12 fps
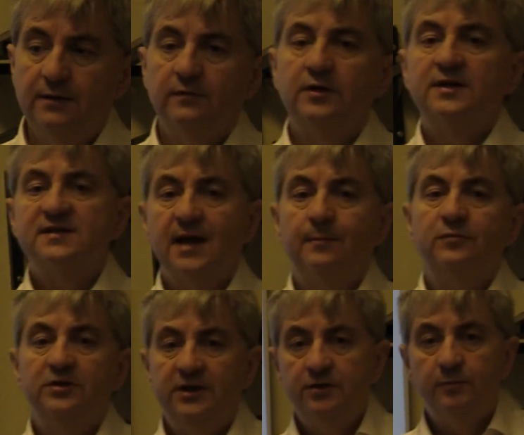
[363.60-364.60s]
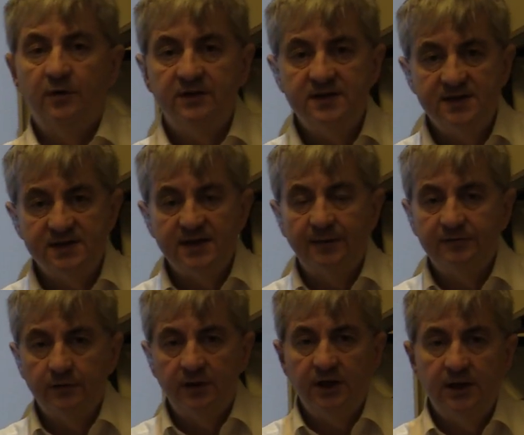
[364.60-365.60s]
For example, that the police is
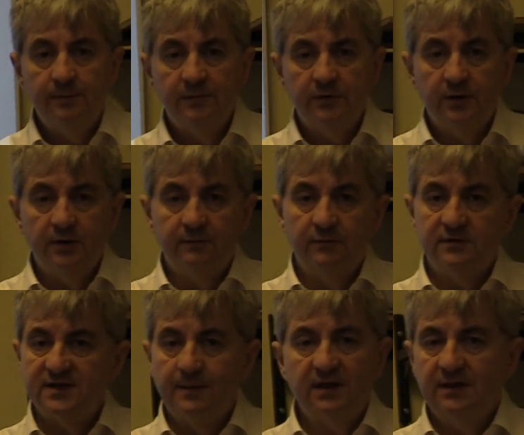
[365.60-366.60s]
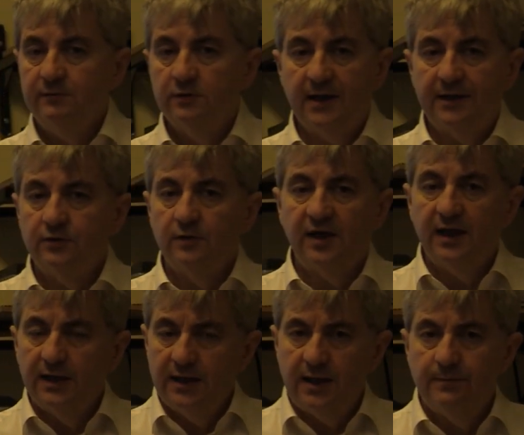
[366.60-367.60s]
after him, that somebody would like to
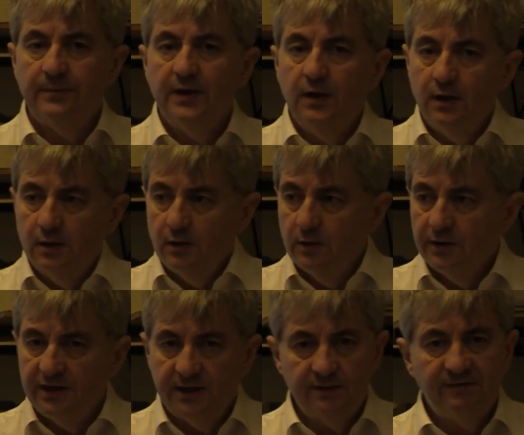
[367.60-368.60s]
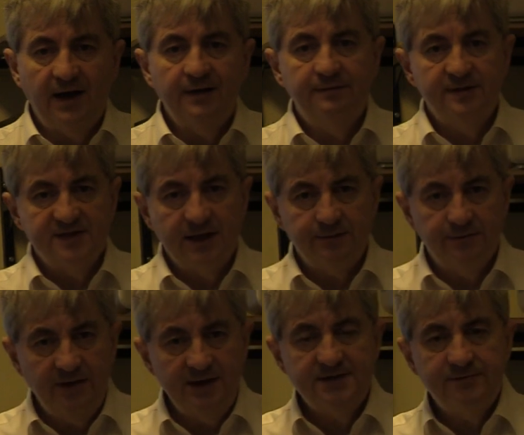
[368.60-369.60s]
kill him, or that the wife is
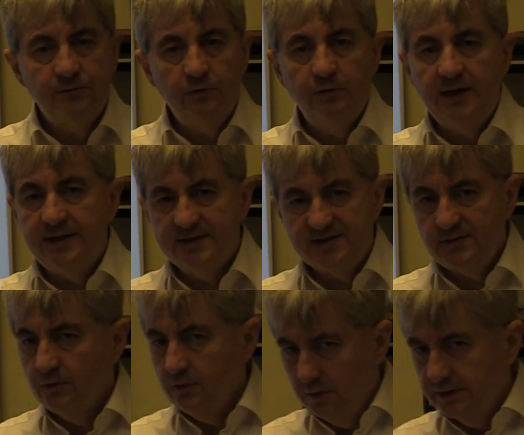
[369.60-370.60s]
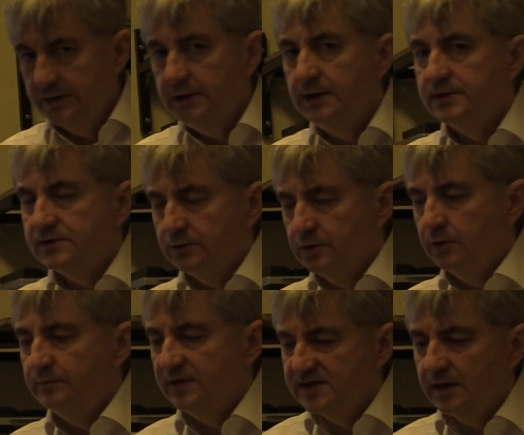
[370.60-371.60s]
unfaithful, and so on. So
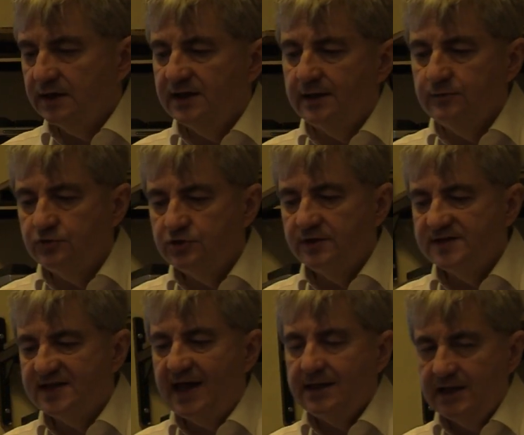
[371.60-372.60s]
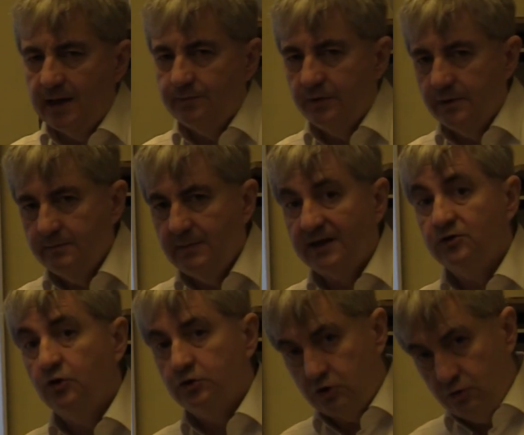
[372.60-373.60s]
non-bizarre delusions can happen, but
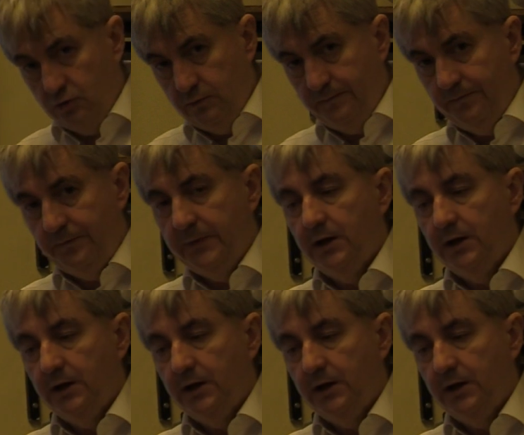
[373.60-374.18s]
not true.